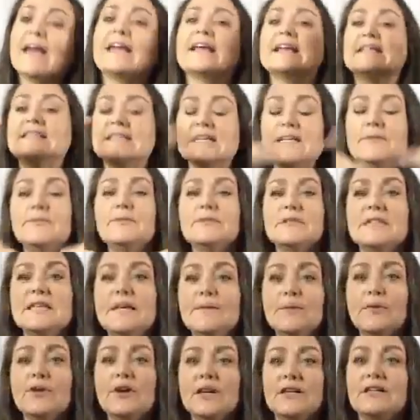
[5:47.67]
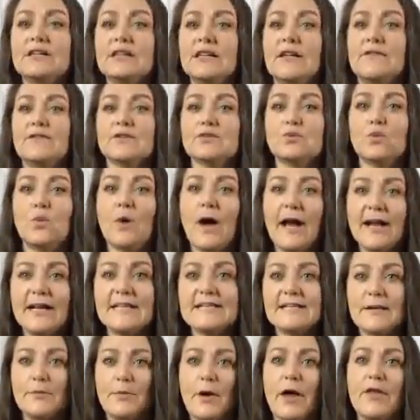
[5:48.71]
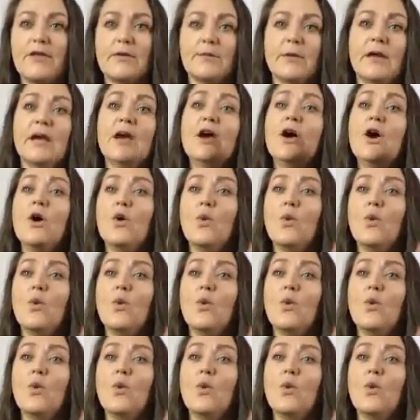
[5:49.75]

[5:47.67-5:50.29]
Get deeper into levels. Why does that bother me?